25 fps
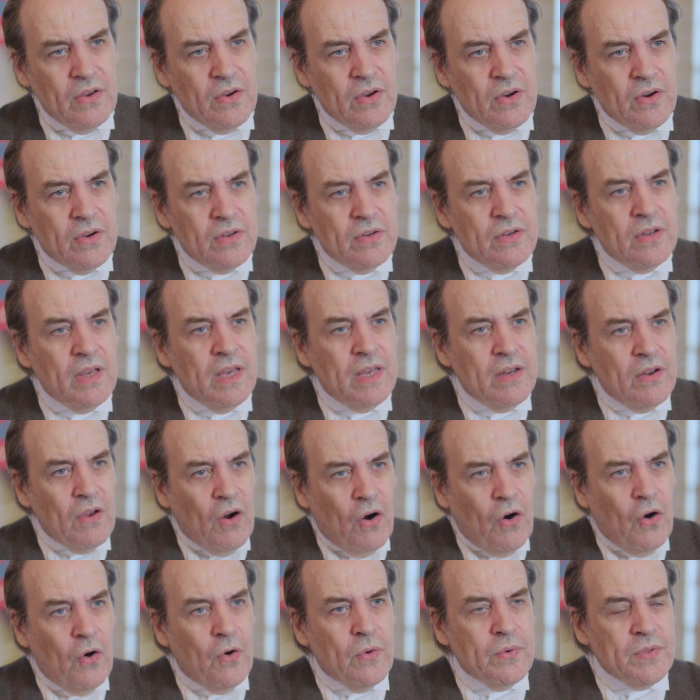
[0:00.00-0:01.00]
in
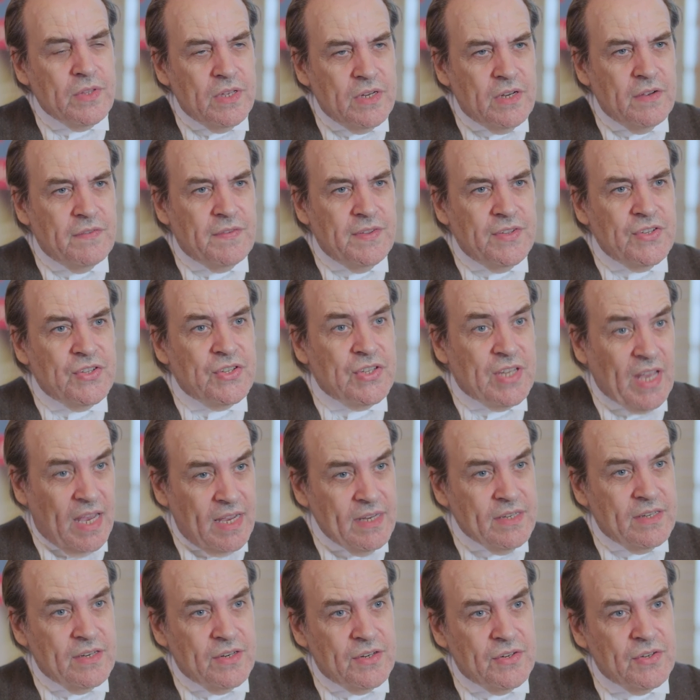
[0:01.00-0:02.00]
all the different
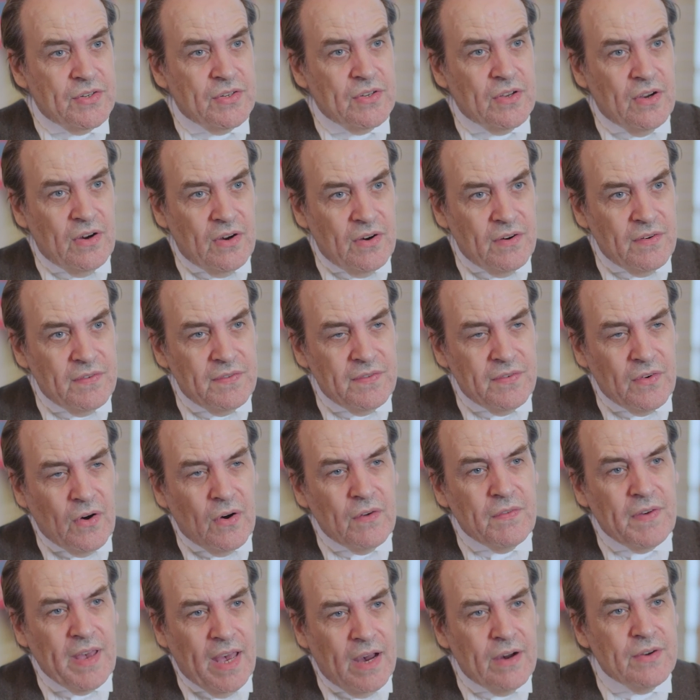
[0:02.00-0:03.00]
sectors of
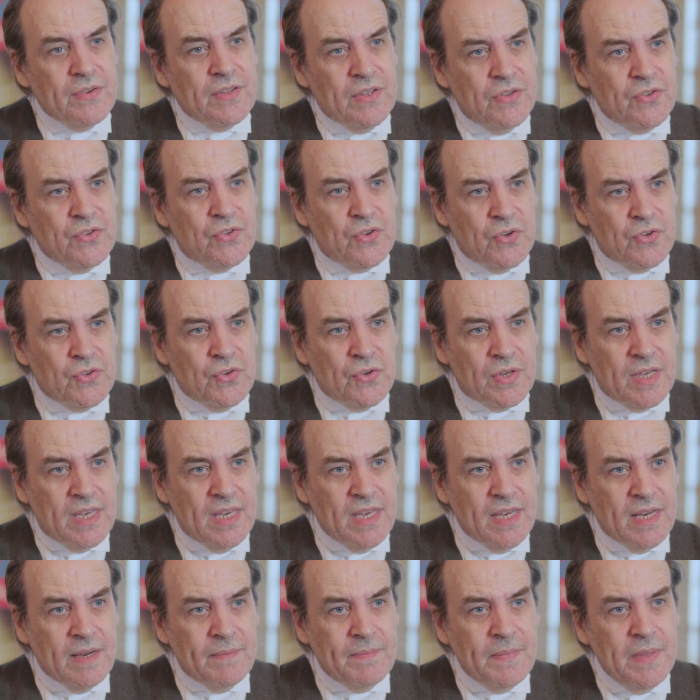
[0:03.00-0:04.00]
health and social
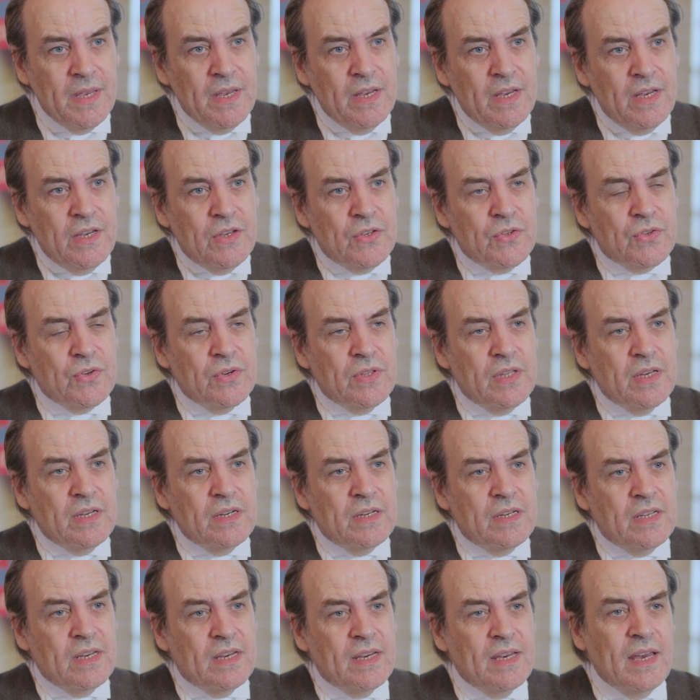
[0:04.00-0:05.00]
care, so that
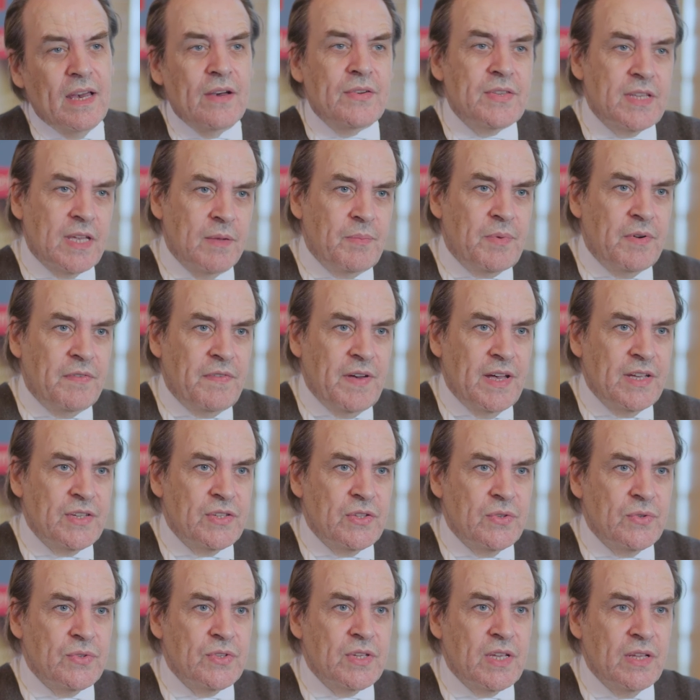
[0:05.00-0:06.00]
healthcare
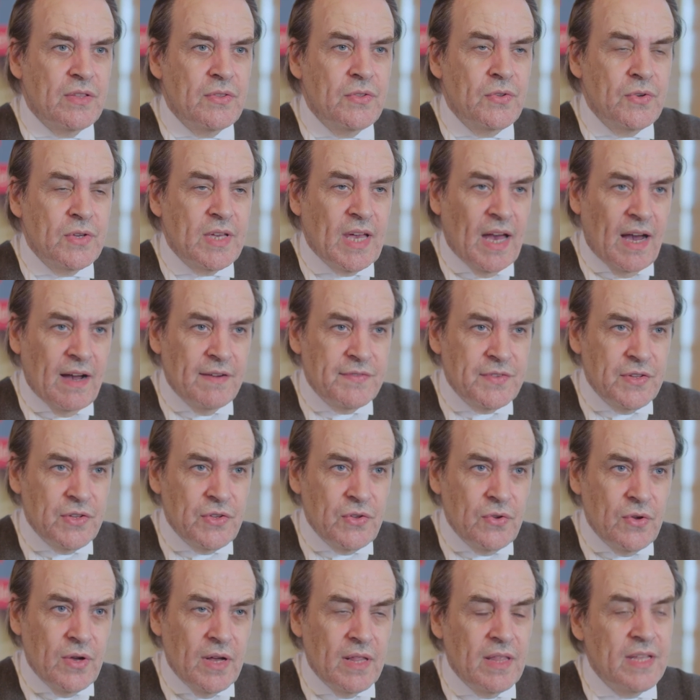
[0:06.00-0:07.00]
professionals can look after
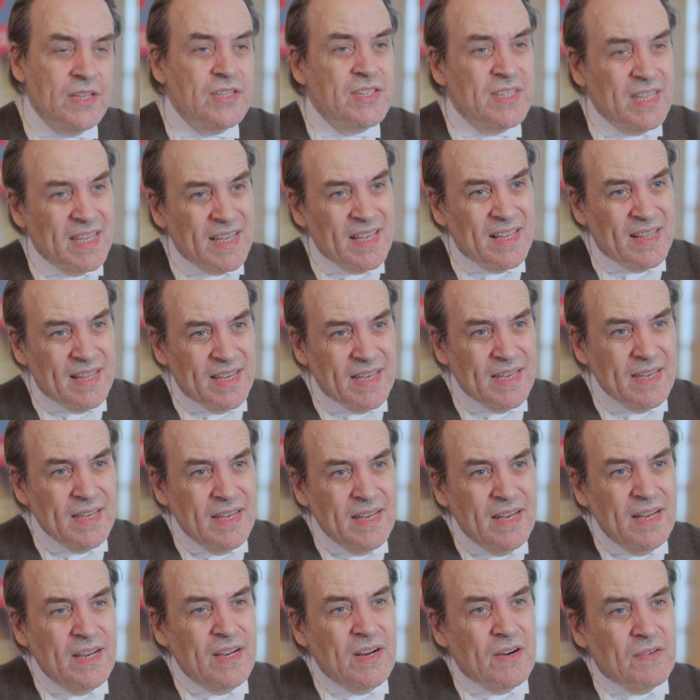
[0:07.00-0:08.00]
you holistically
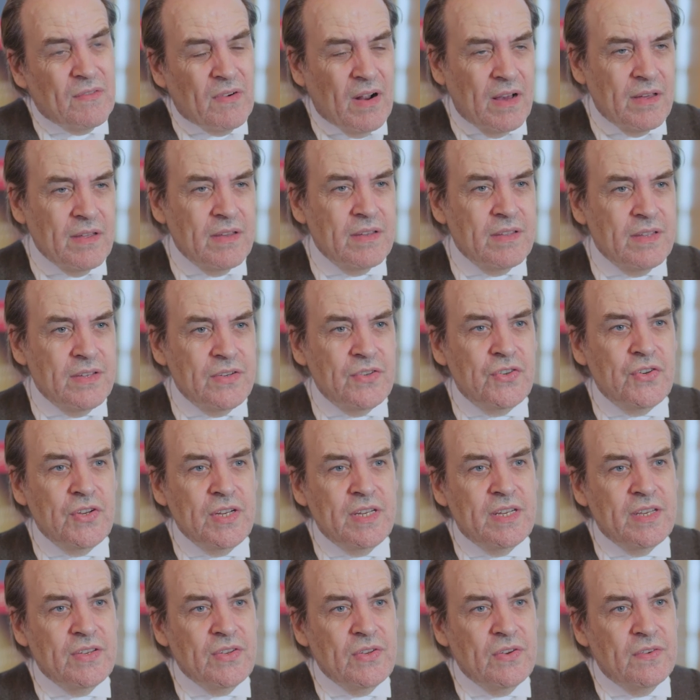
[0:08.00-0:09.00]
rather than
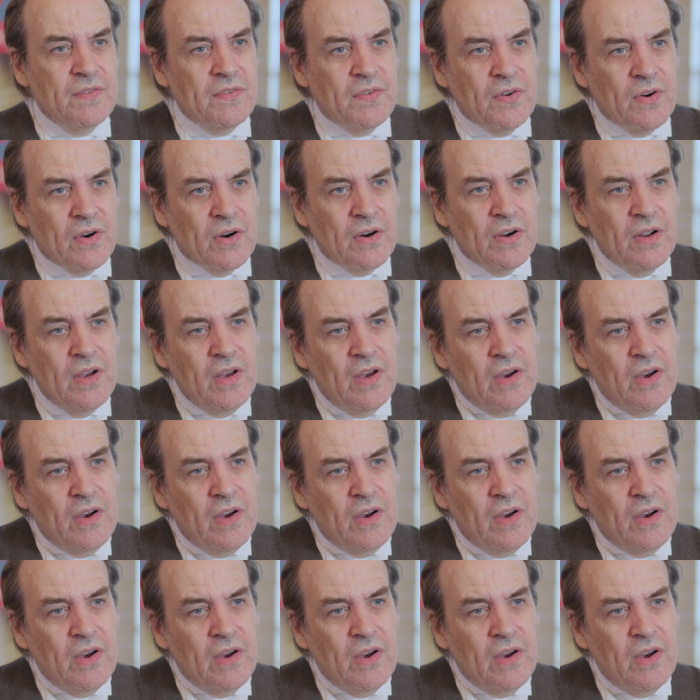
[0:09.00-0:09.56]
treating you for